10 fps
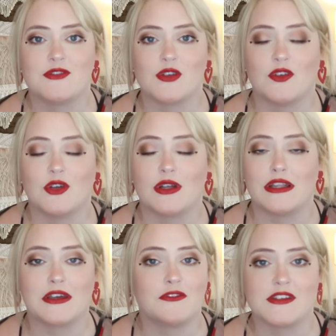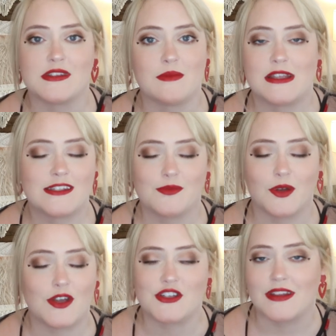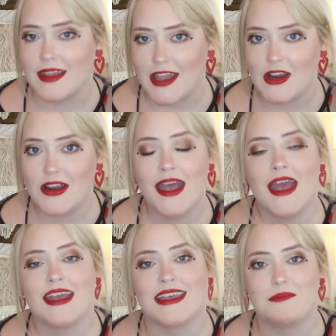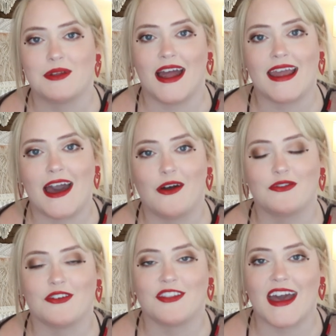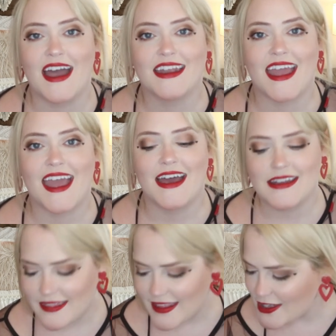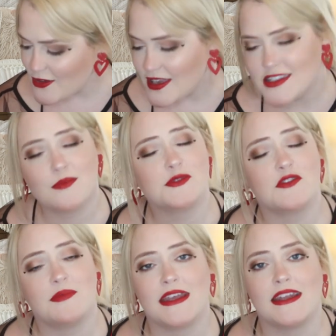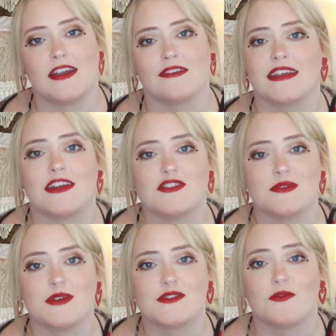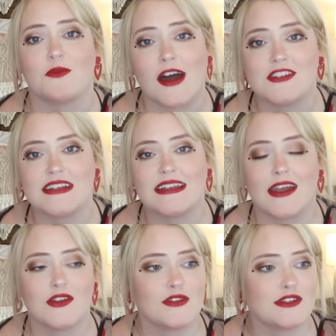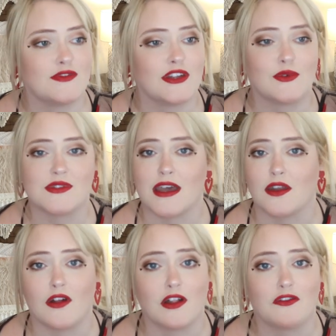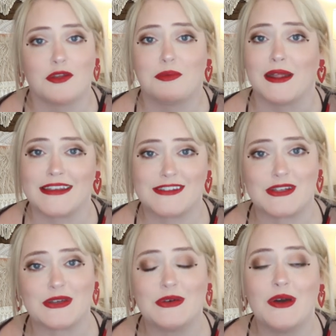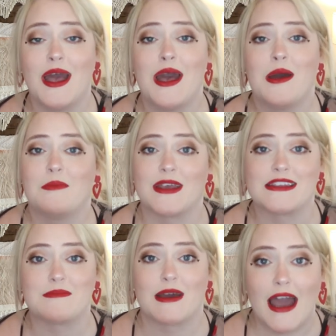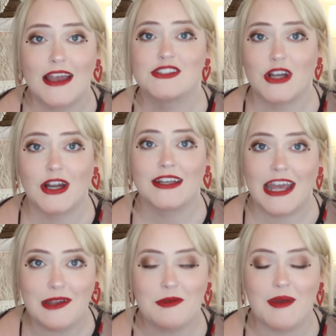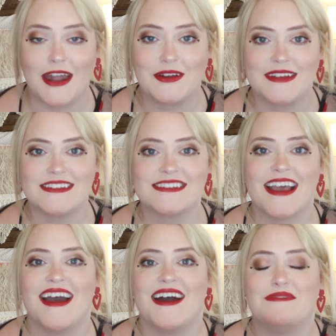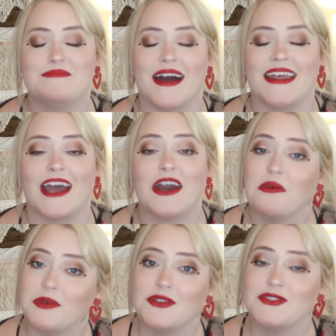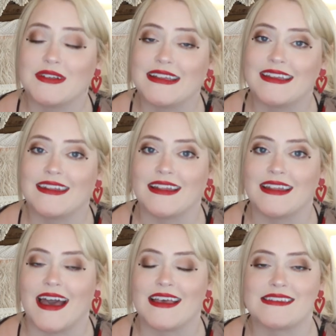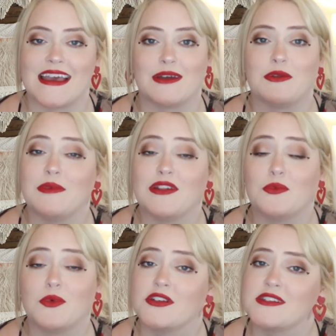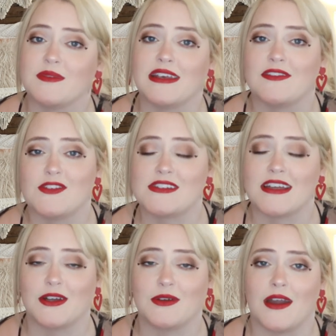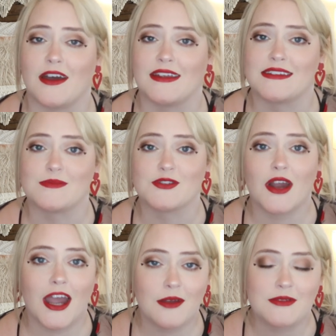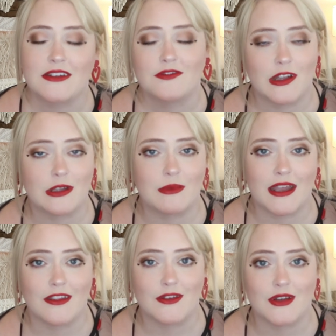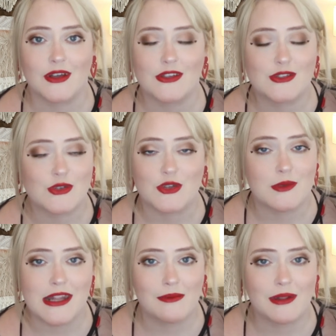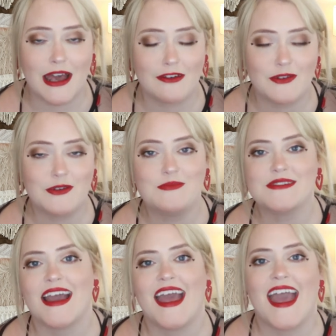So if you are looking for some inspiration there, keep an eye out for that. And thank you guys so much for being here. Thank you so much for watching. I know this video is kind of all over the place too because of my gosh darn camera batteries, but I hope you enjoyed it nonetheless, and it would mean the world to me if you stuck around and subscribed and followed my other social media platforms.